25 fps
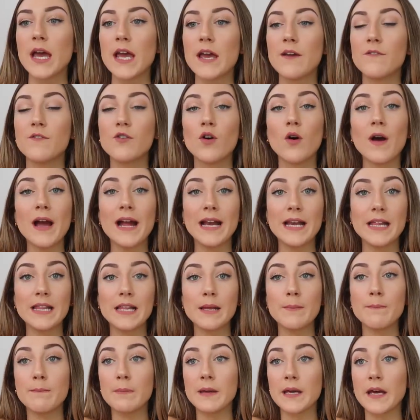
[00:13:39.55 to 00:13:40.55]
If you're
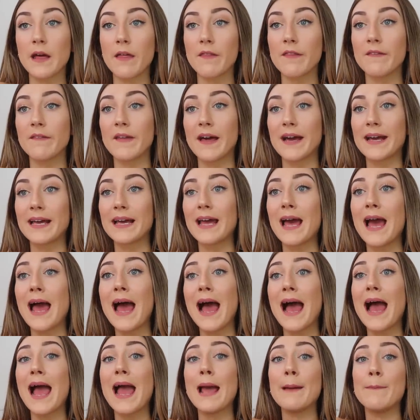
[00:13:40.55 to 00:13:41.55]
anything bigger than like
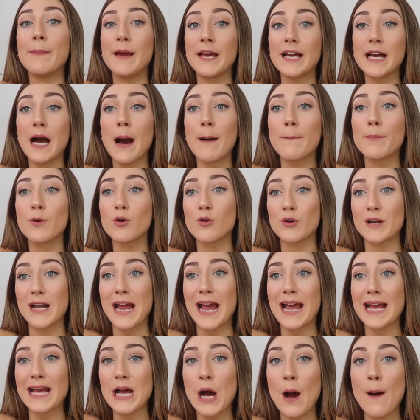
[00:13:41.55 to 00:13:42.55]
a B cup or an
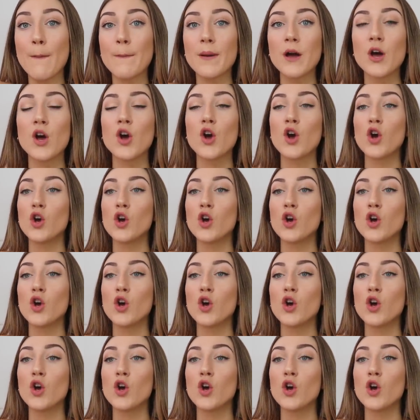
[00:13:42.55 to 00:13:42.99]
A cup,